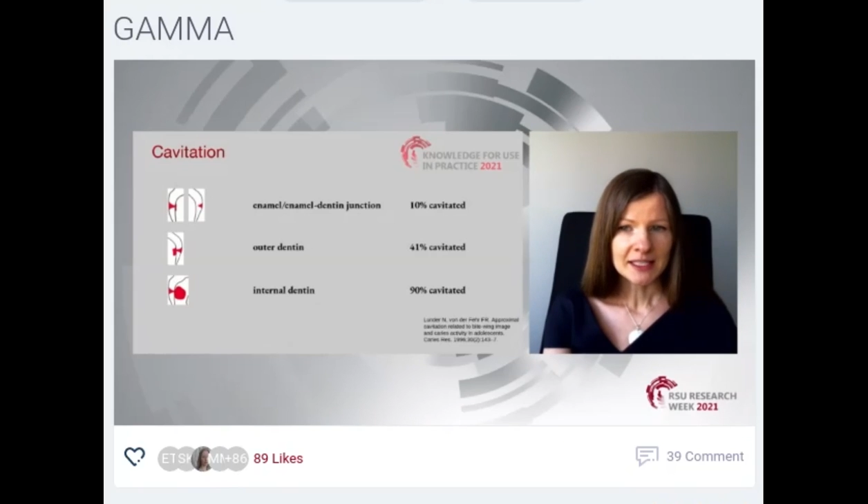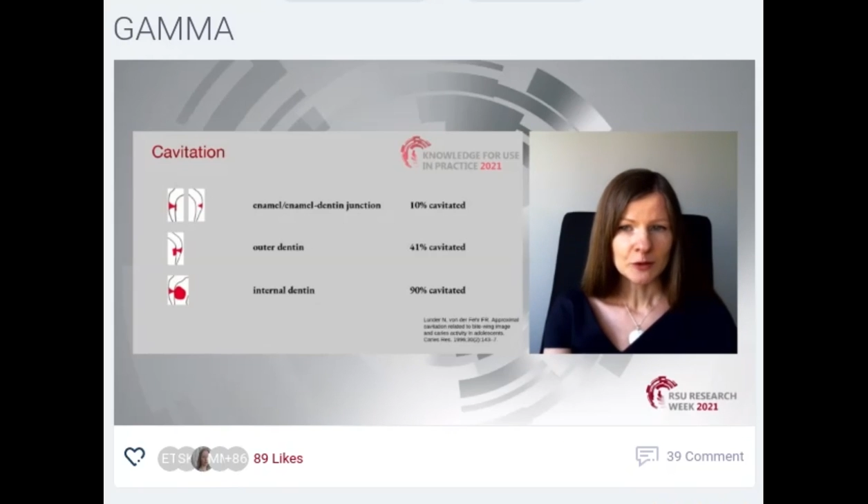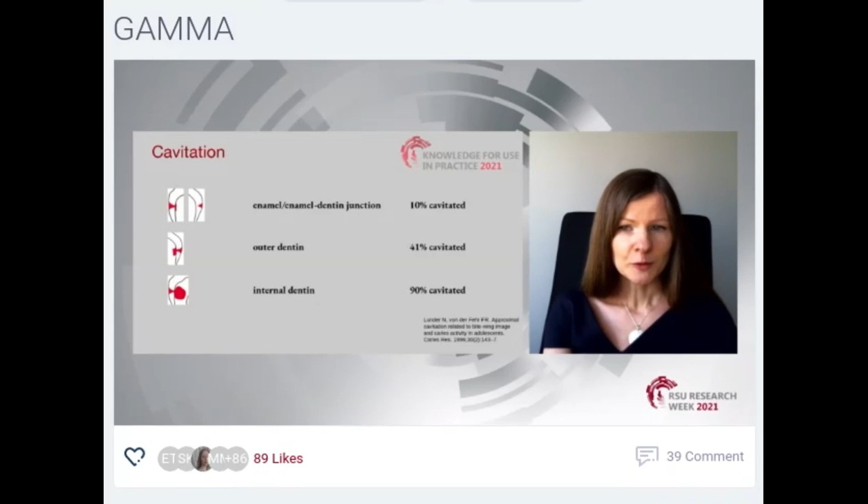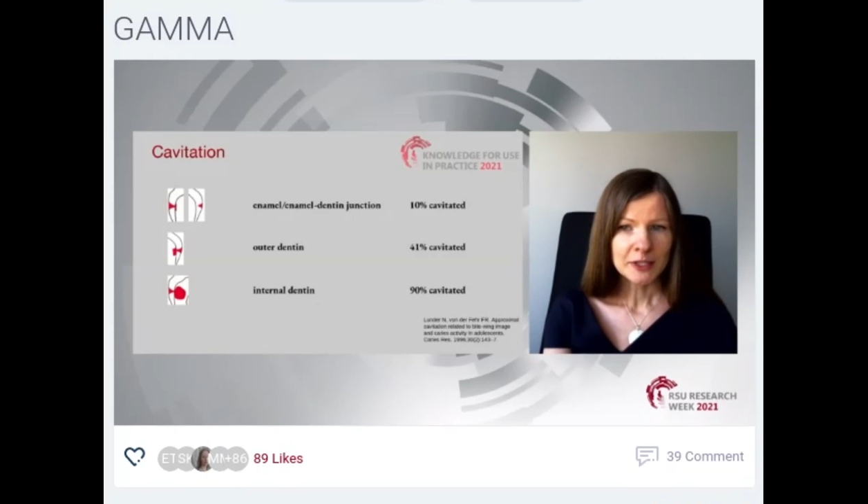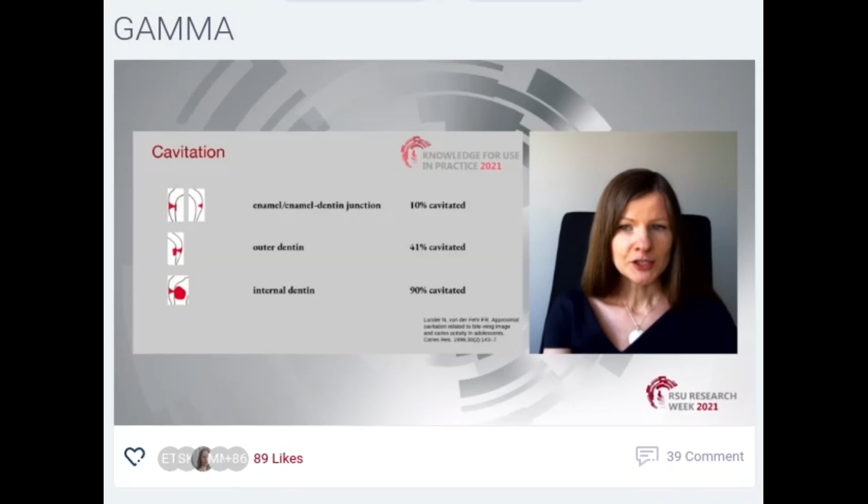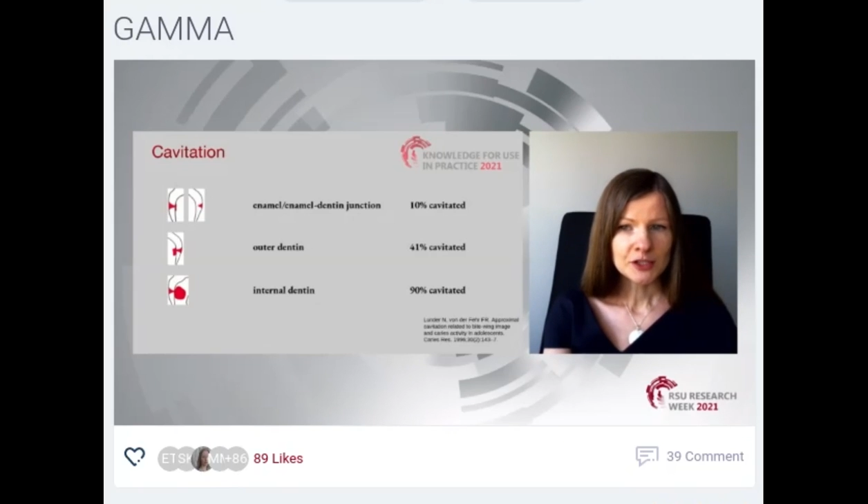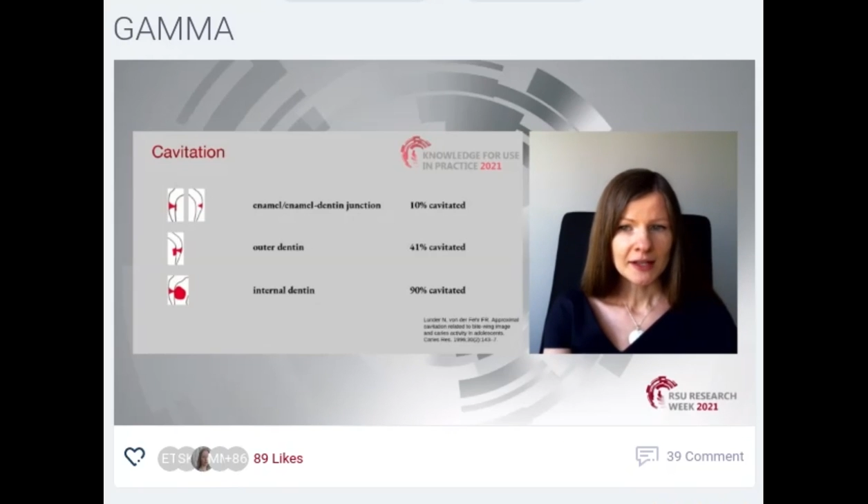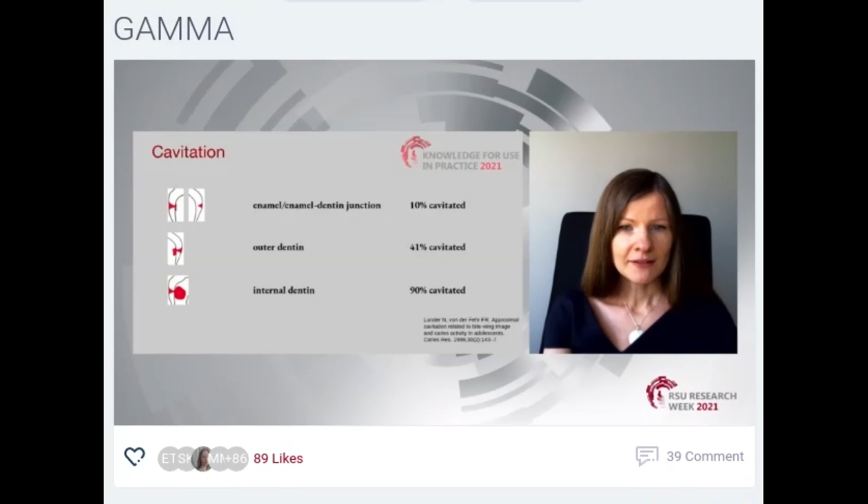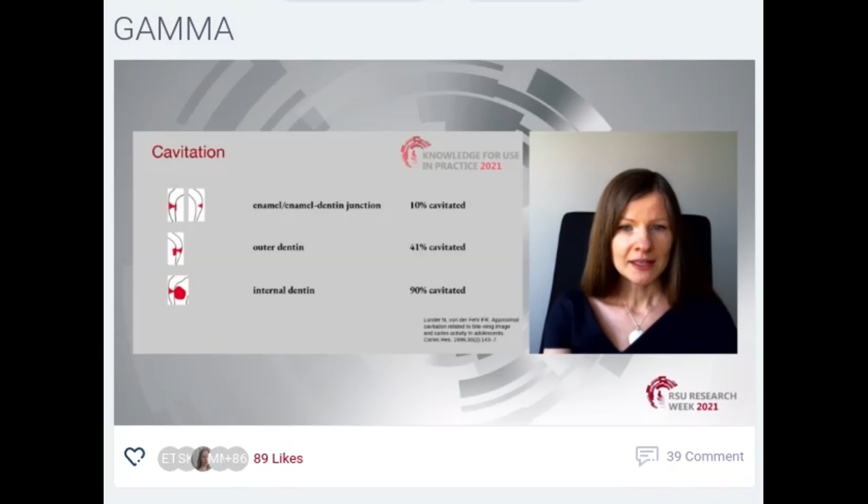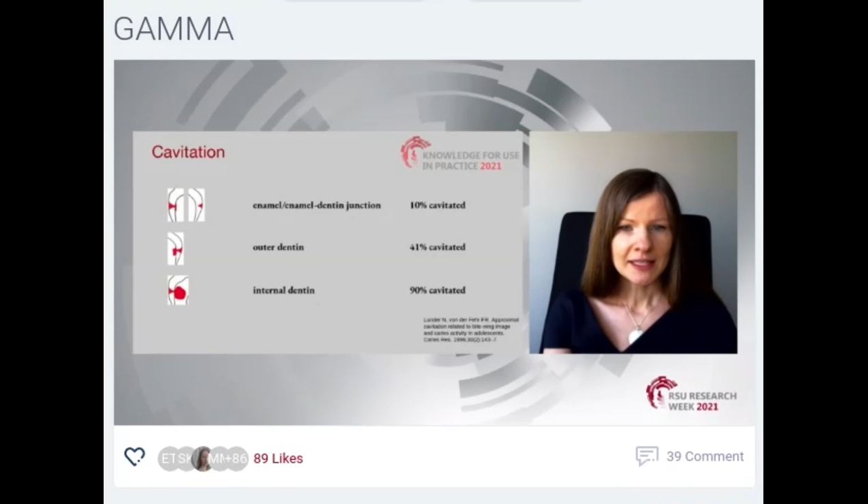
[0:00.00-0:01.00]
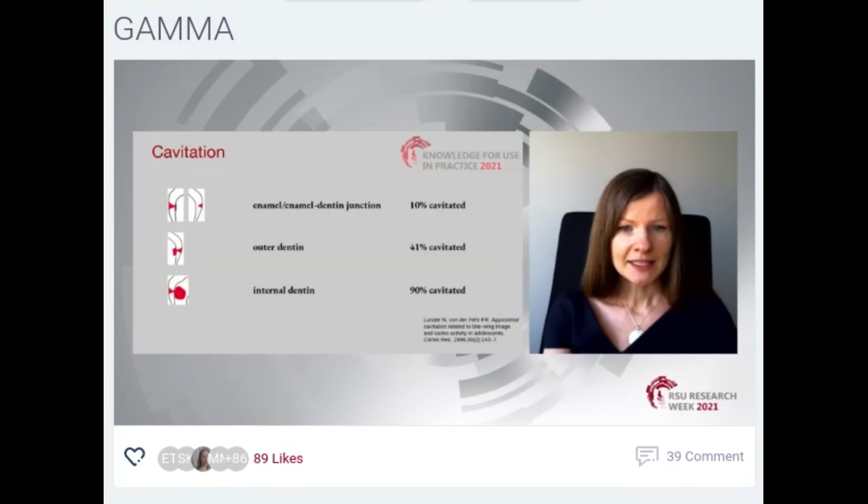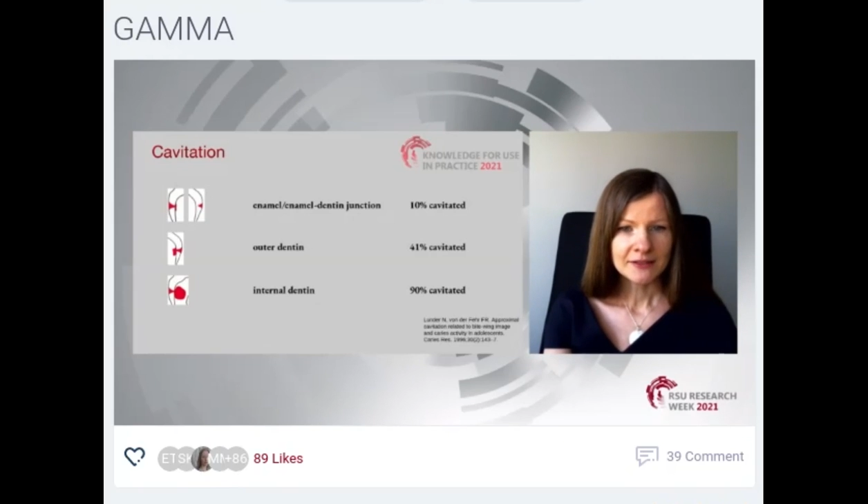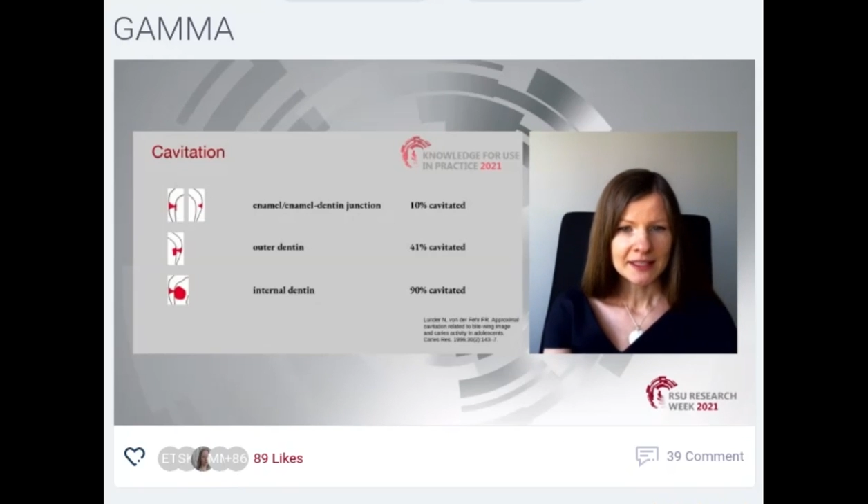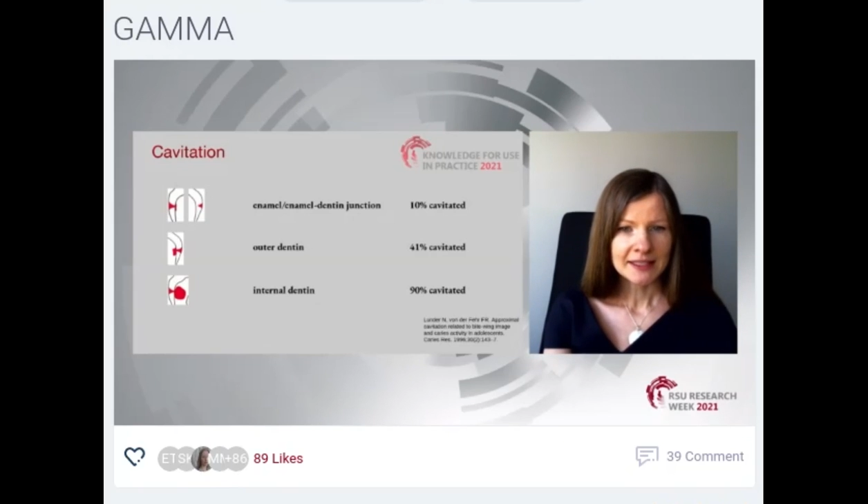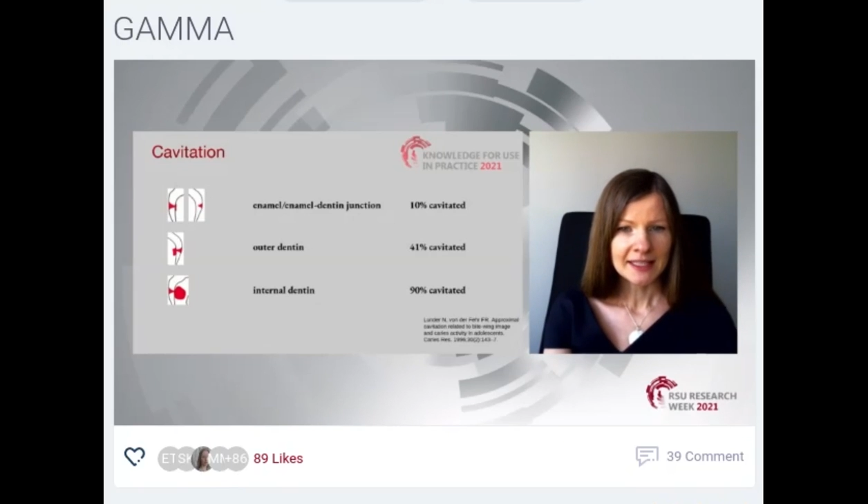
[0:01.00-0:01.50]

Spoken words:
in which level Latvian